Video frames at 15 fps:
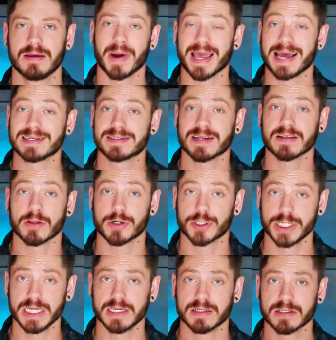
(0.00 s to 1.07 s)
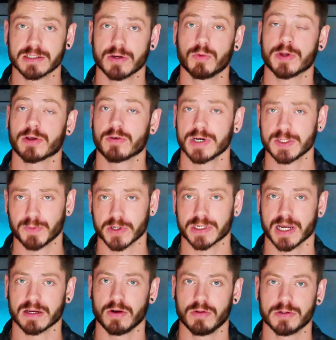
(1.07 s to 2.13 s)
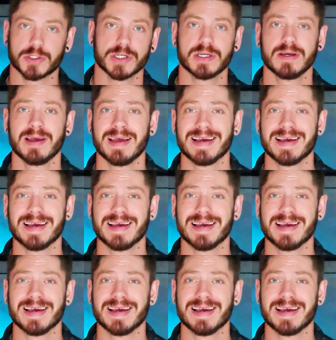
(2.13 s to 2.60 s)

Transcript: By editing their genes with CRISPR technology,